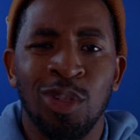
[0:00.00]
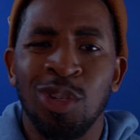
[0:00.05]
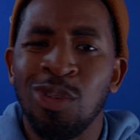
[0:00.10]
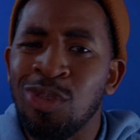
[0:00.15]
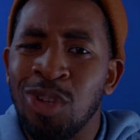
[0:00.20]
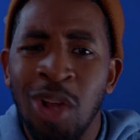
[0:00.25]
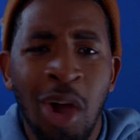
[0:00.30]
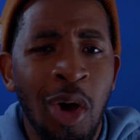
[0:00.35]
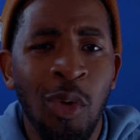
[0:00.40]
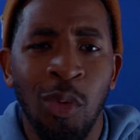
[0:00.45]
You
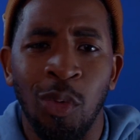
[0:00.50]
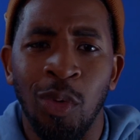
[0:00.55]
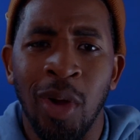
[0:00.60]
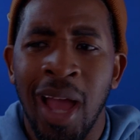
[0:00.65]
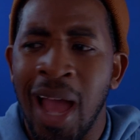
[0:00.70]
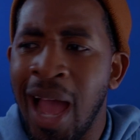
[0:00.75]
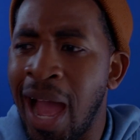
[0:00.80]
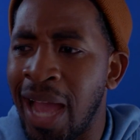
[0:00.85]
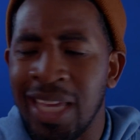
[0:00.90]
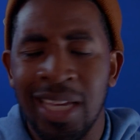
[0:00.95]
know
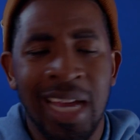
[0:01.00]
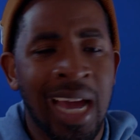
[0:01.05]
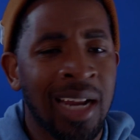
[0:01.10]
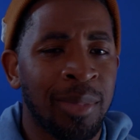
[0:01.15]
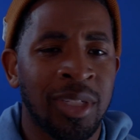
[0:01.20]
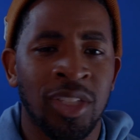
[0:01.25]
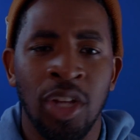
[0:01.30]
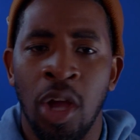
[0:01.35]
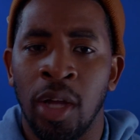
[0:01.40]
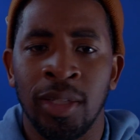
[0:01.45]
how he got to
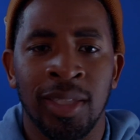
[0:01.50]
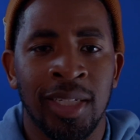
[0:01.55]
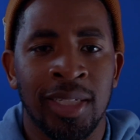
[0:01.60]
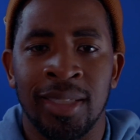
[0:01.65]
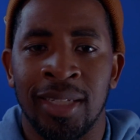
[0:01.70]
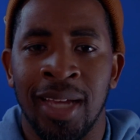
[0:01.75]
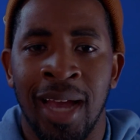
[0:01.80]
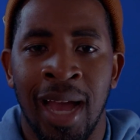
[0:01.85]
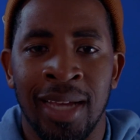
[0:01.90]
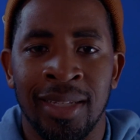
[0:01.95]
be talking to
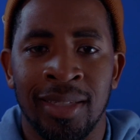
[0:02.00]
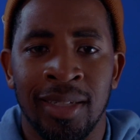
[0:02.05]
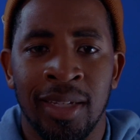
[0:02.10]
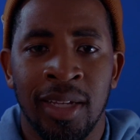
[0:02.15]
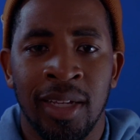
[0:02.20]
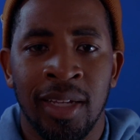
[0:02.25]
these guys.